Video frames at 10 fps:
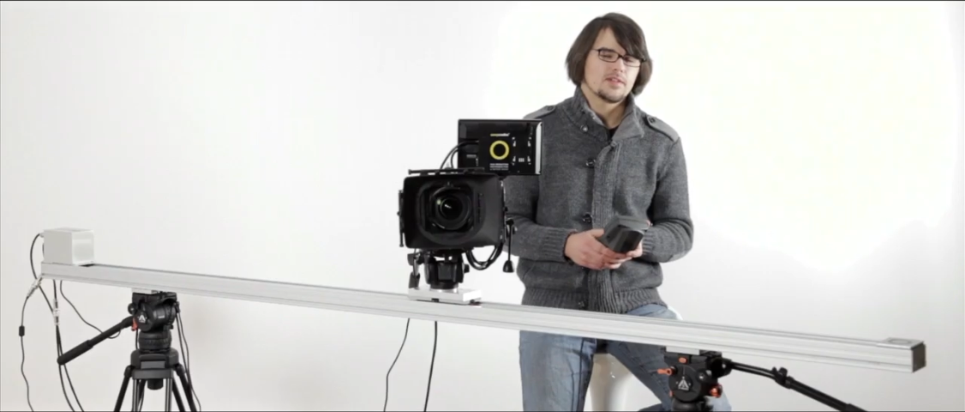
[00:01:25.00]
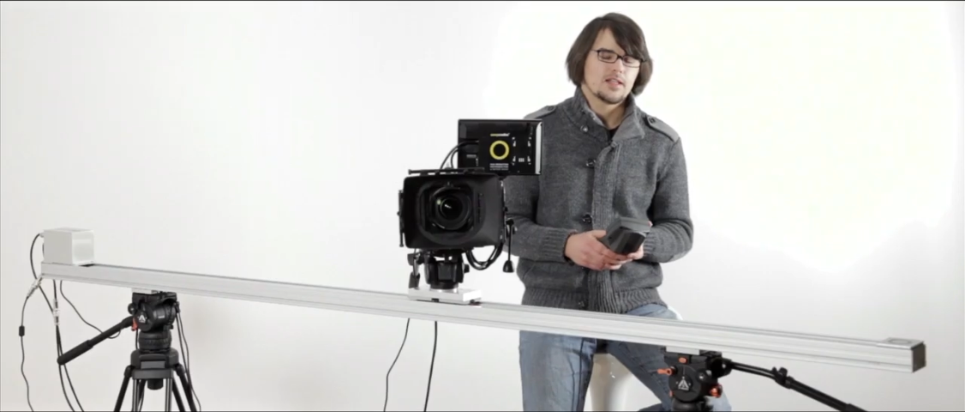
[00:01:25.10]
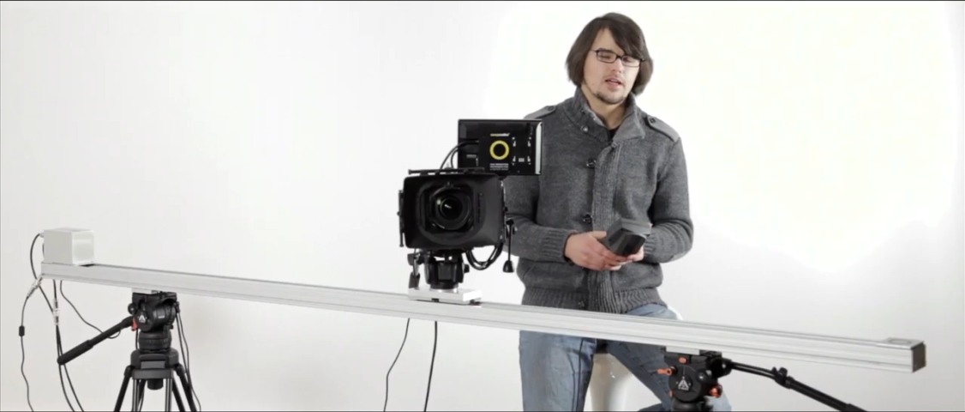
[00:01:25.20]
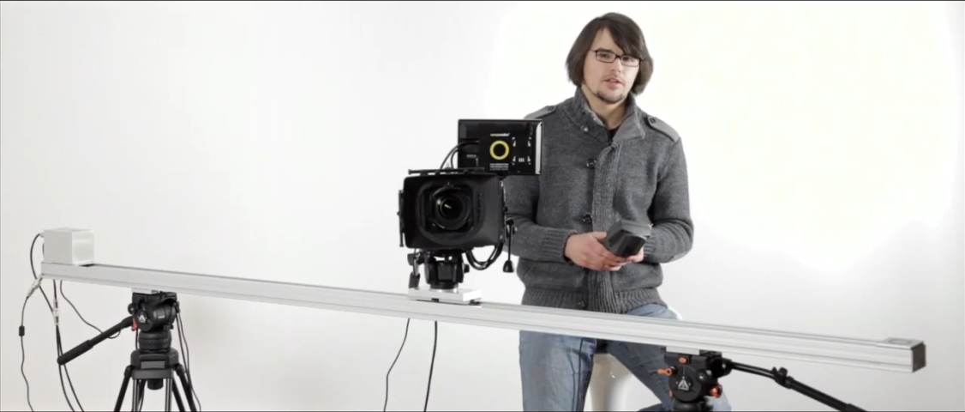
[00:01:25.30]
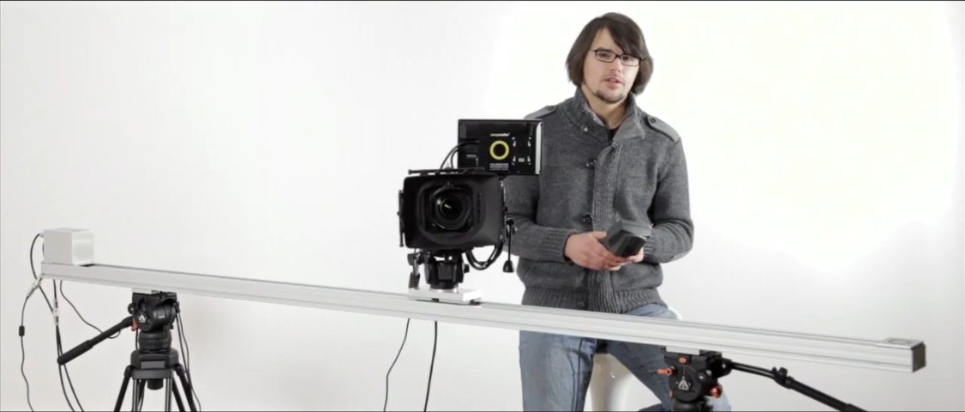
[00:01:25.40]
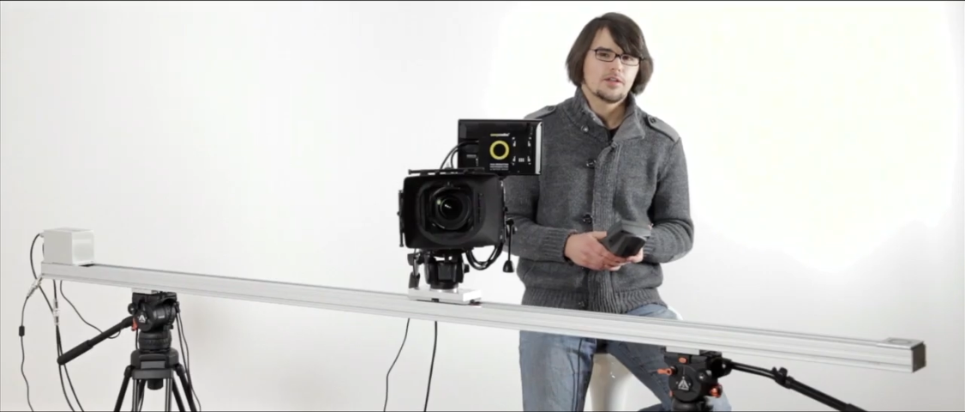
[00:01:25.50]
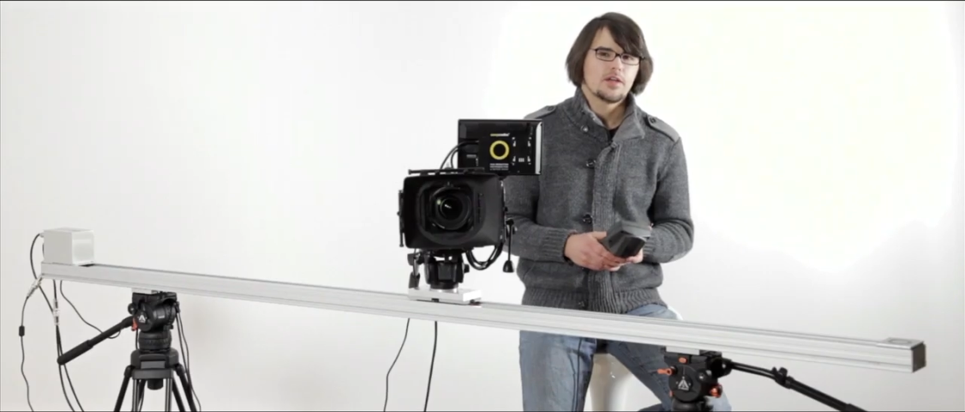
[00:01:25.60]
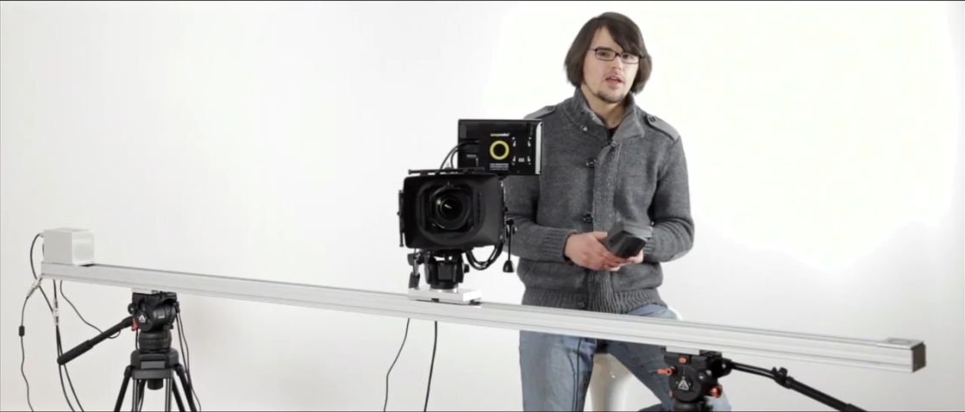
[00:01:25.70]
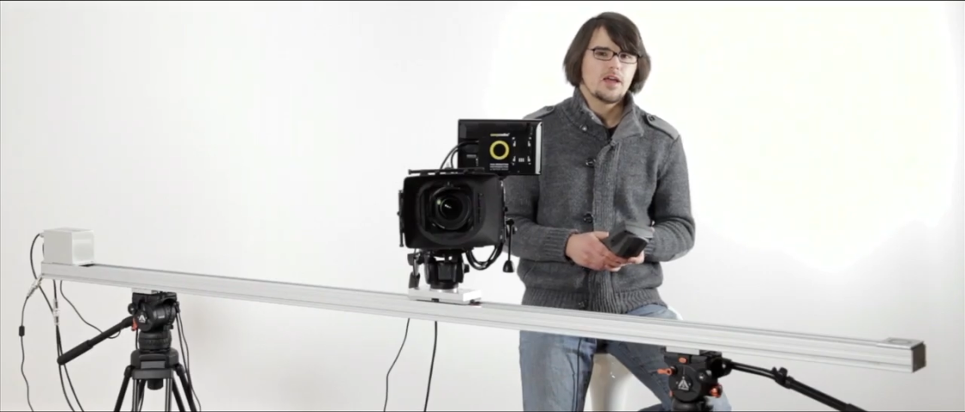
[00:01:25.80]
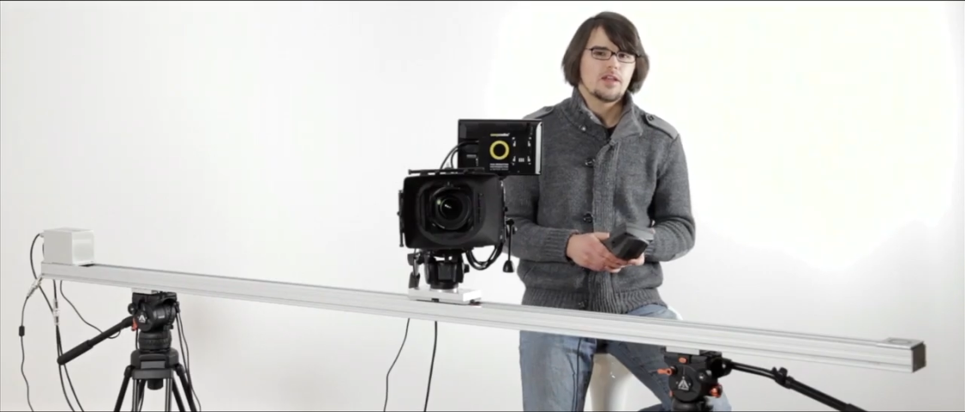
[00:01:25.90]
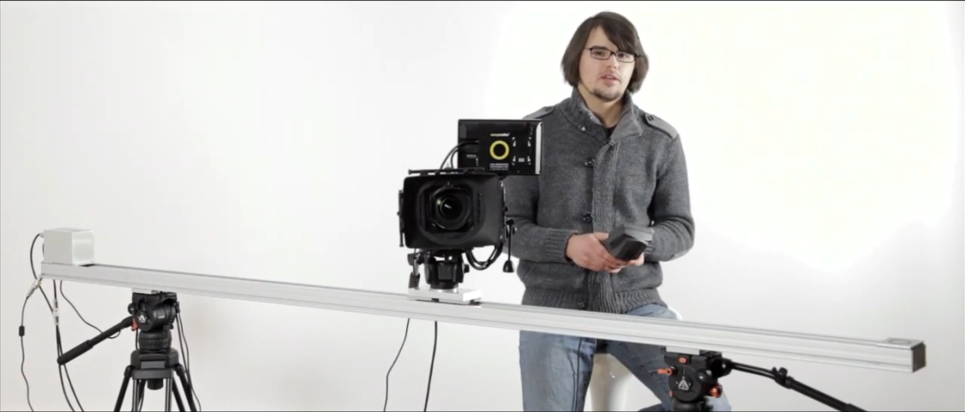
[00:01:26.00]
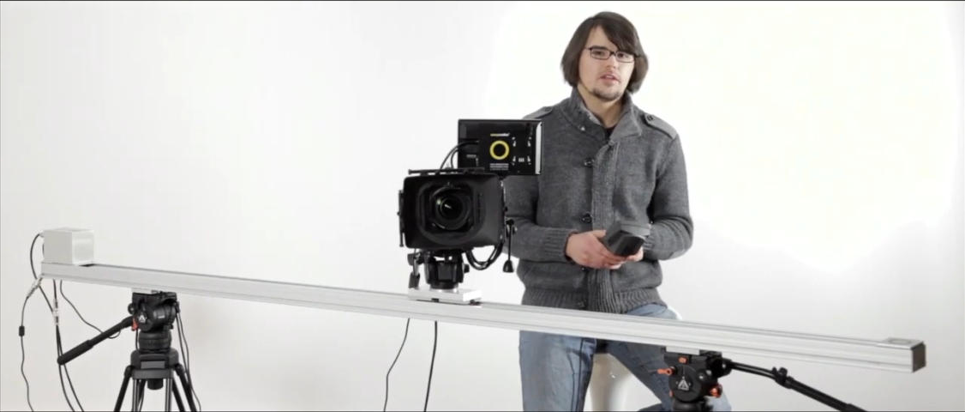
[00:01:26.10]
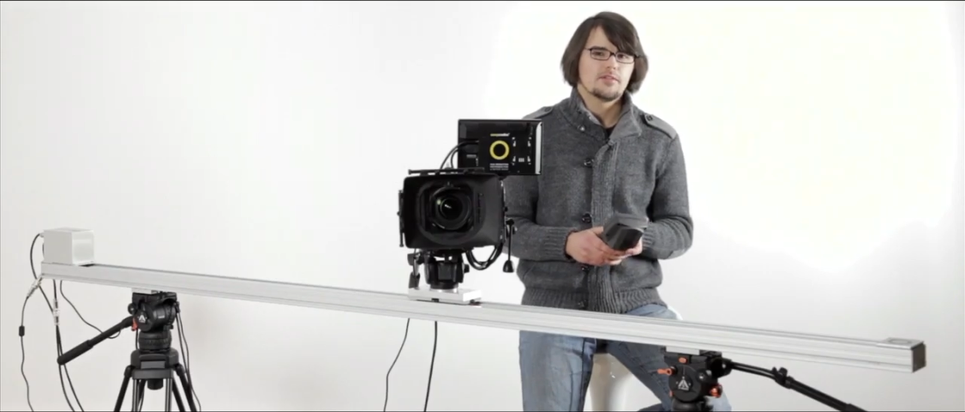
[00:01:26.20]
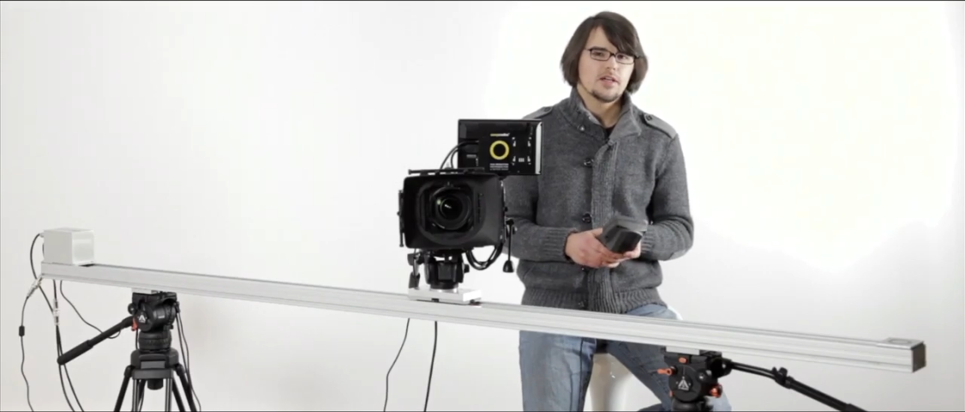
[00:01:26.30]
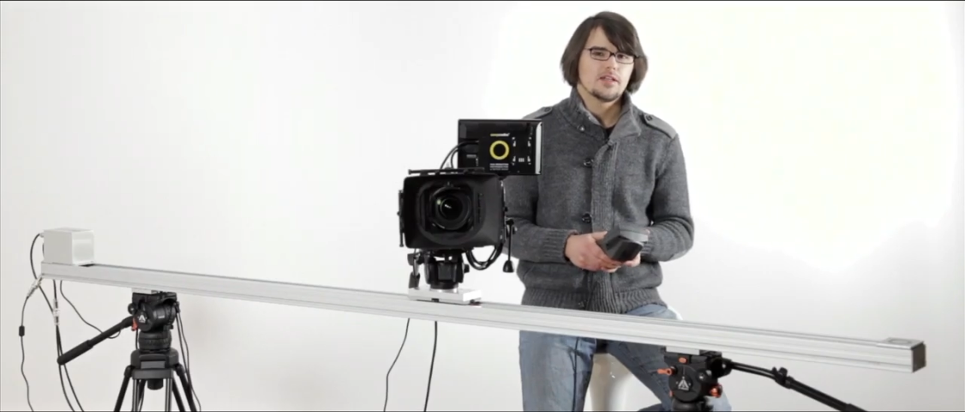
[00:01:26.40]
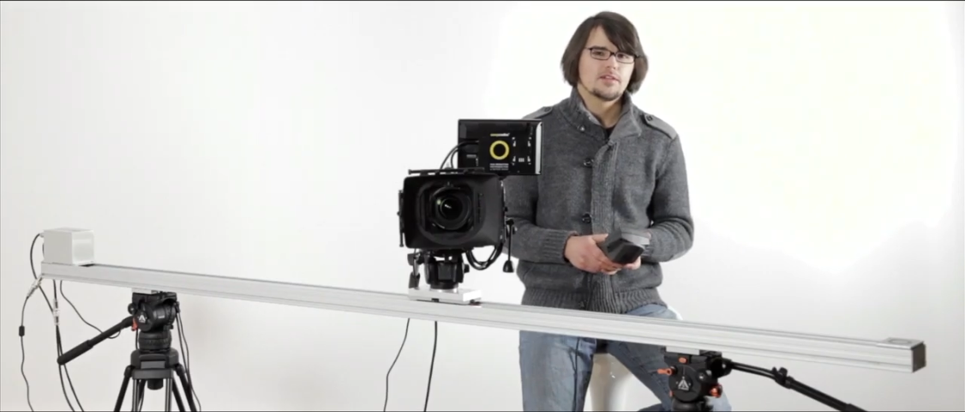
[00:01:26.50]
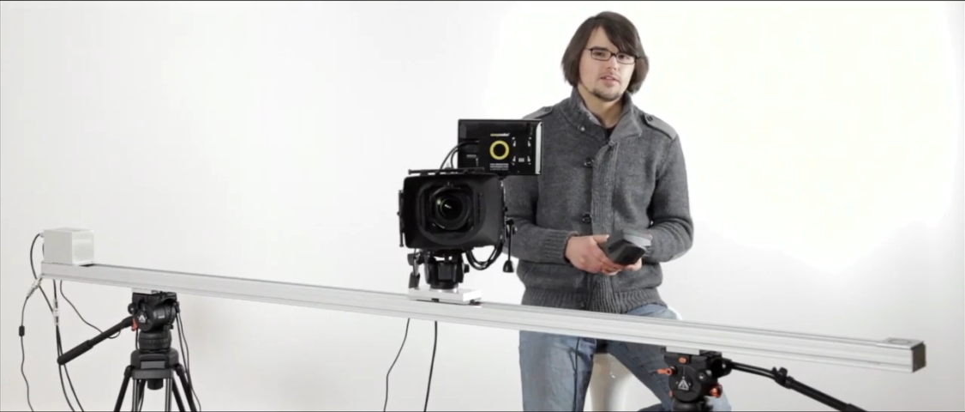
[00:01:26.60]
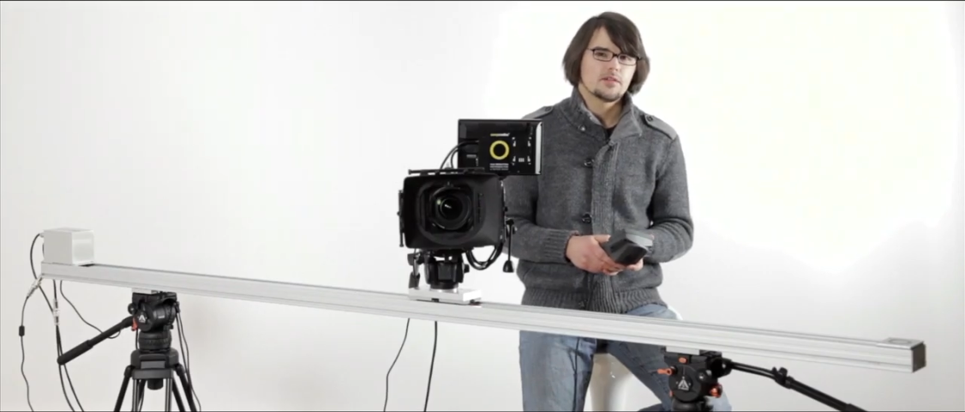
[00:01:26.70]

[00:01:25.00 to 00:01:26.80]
the slider and divides